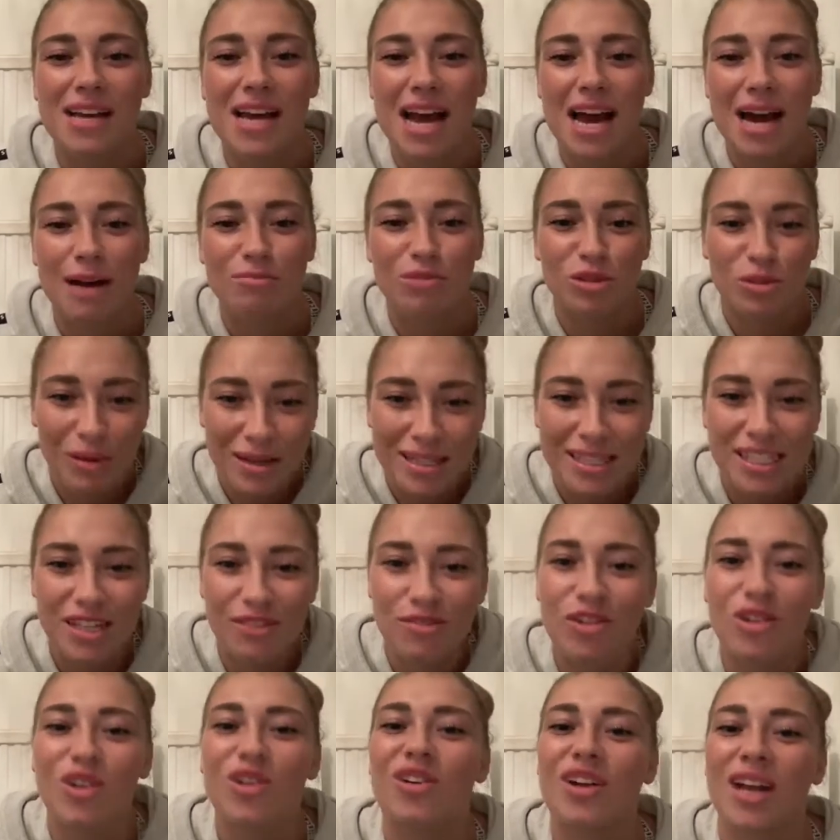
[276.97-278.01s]
I'm
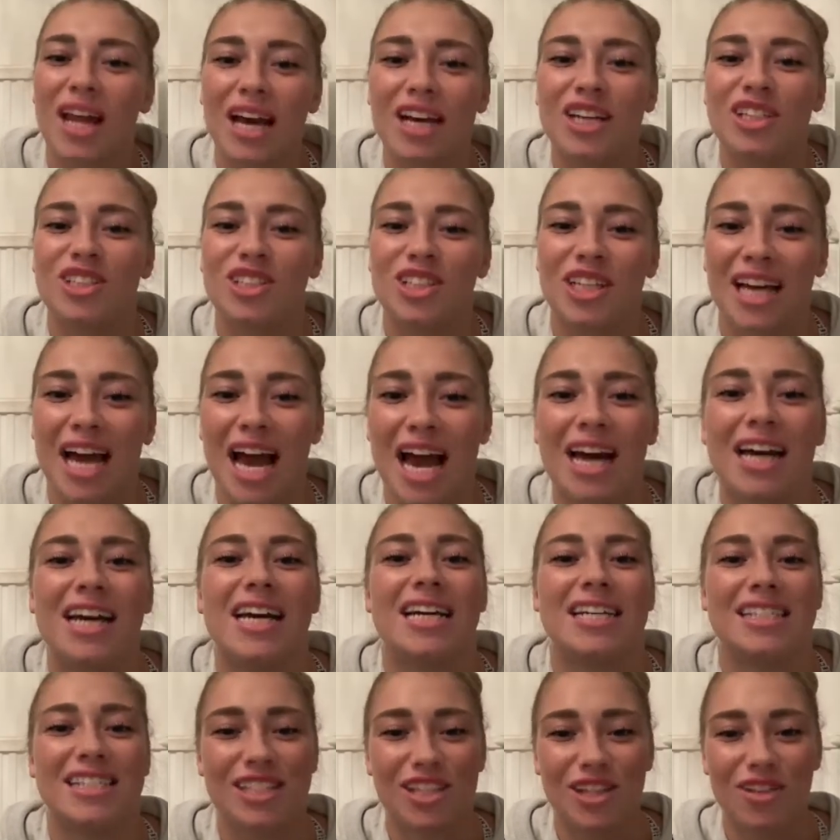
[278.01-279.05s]
24 next year.
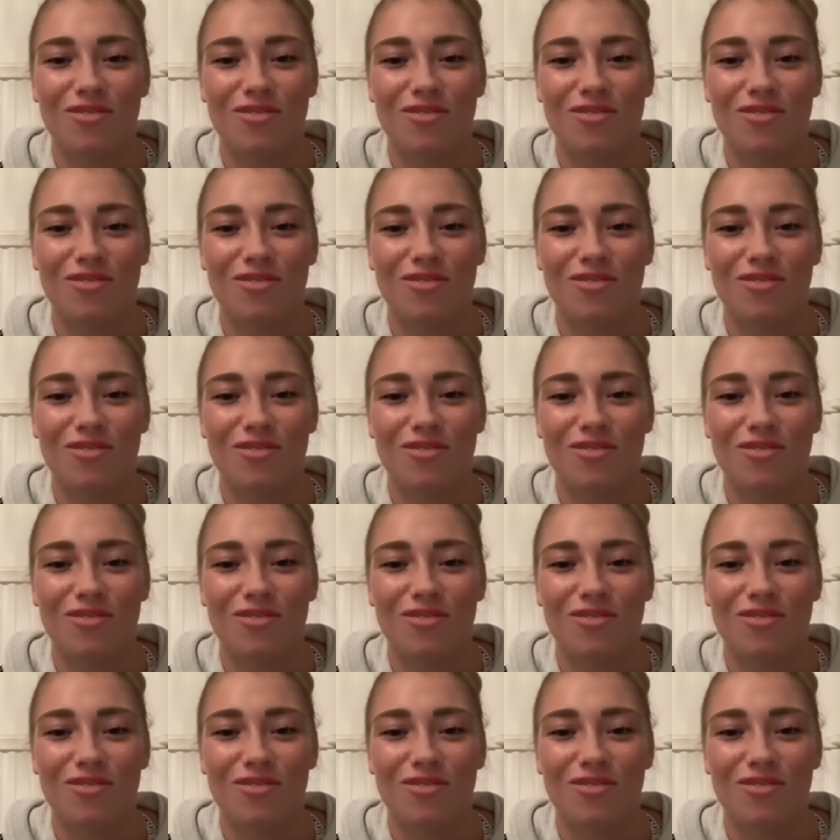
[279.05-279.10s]
It's the